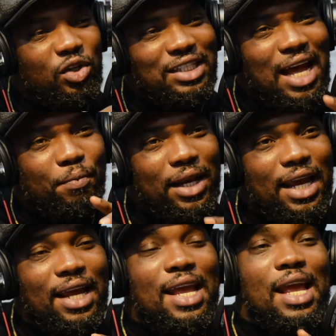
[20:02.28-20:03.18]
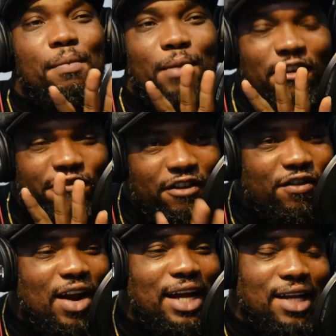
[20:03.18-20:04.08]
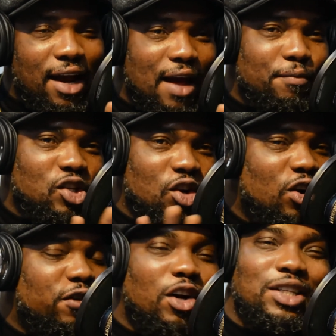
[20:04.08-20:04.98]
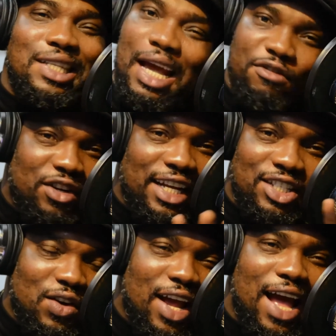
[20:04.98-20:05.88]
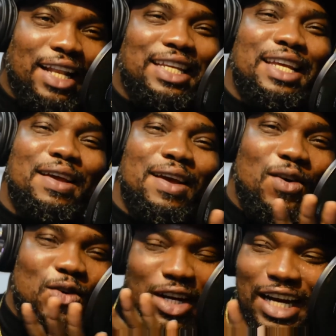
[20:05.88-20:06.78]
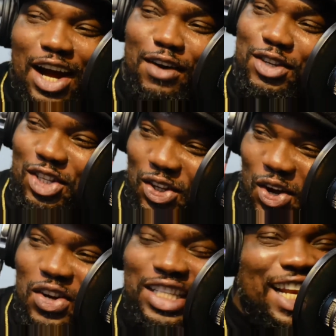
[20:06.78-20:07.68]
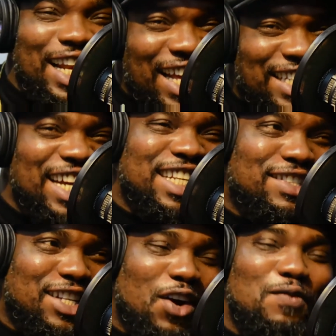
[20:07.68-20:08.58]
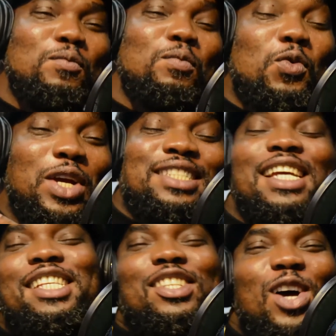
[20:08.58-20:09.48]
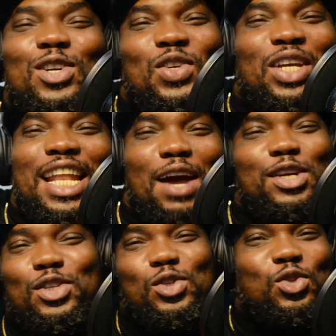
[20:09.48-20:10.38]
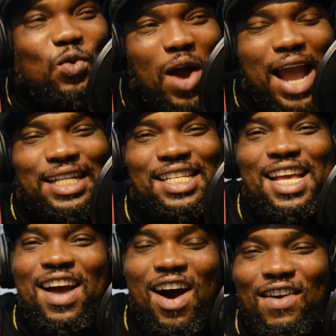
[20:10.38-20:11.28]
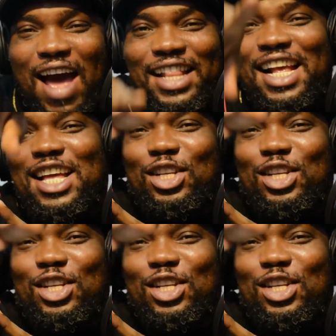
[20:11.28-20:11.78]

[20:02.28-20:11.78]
This I play my favorite R&B song of all time for Nigeria. The owner of the song, the legend himself. We sing the song together. We do duet. Alright,